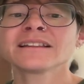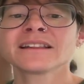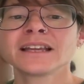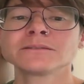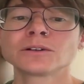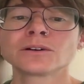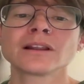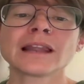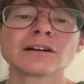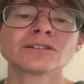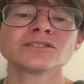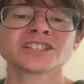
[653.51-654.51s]
they were
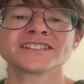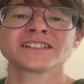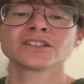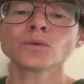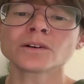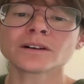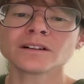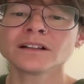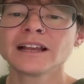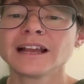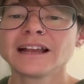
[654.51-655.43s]
allowed to chase a squirrel,